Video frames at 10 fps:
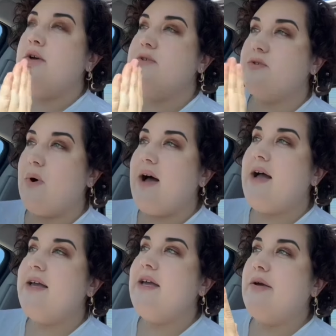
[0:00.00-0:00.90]
So
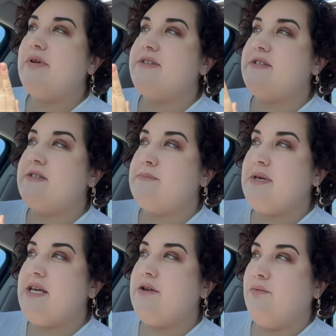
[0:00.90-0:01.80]
I am a
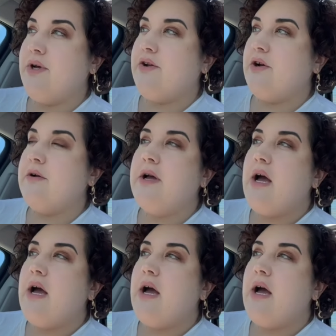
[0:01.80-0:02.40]
speed reader.